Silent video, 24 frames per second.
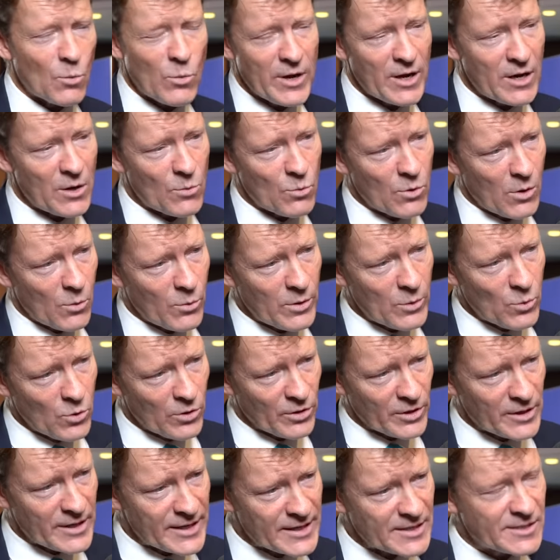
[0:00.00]
We, what we
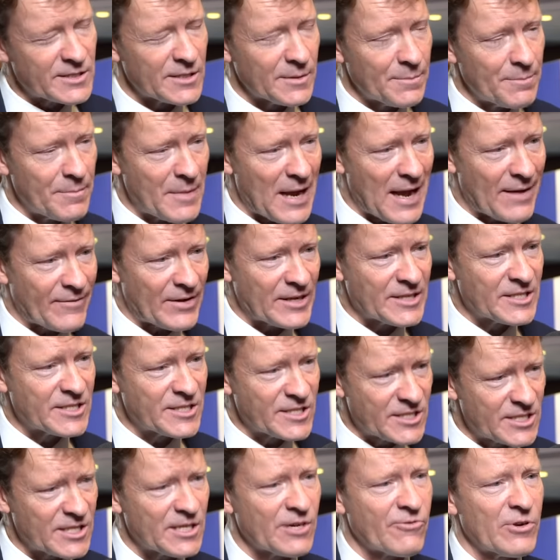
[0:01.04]
want is to have a
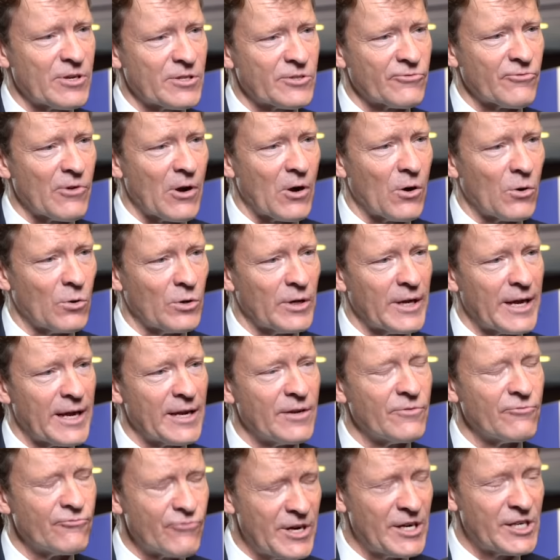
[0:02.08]
serious role
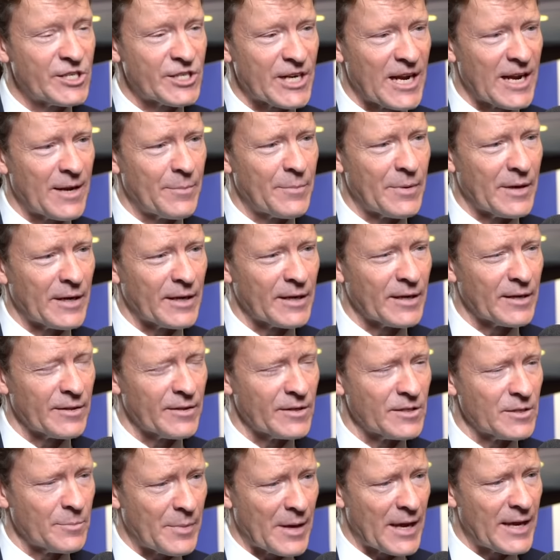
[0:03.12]
in reshaping
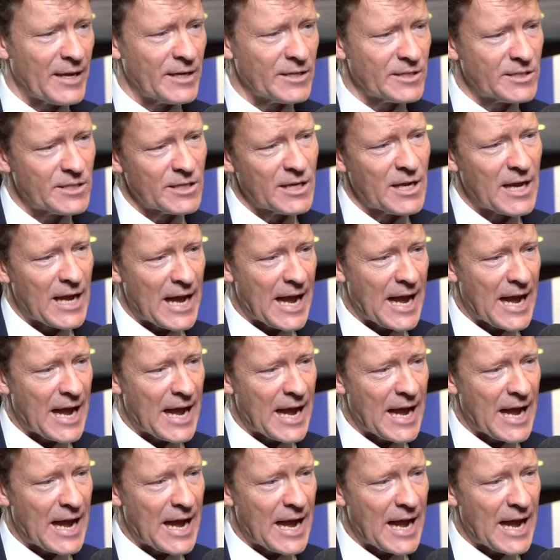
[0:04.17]
the debate,